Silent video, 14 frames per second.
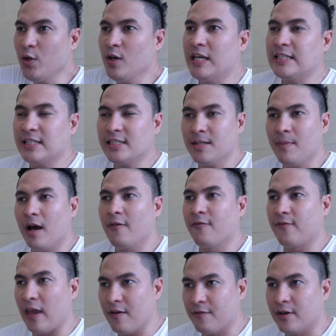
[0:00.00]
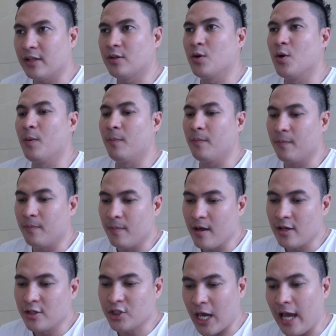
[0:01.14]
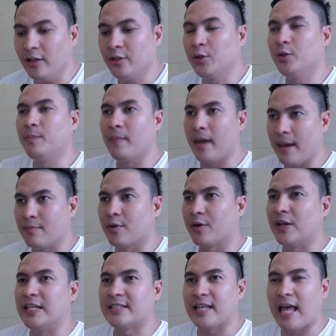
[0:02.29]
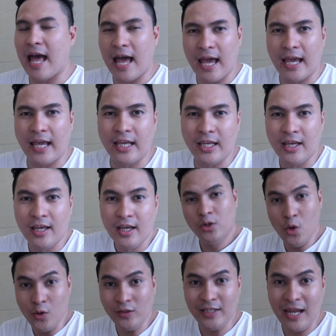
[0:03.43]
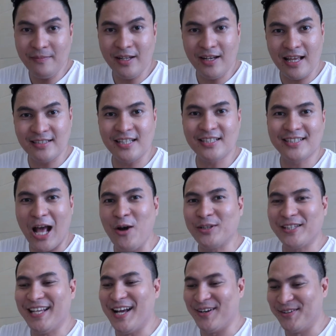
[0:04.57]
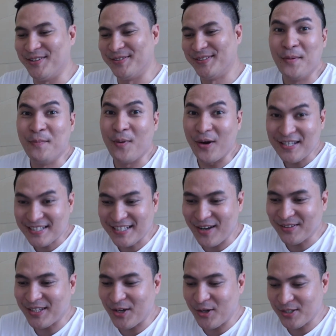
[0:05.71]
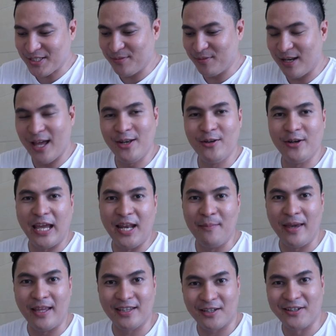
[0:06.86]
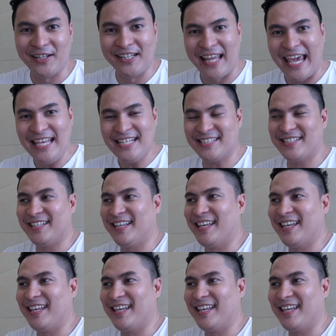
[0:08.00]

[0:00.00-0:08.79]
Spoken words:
yung isa sa mga favorite kong childhood memories ay noong time na nasa scouting ako. So, Boy Scout ako simula nung elementary days.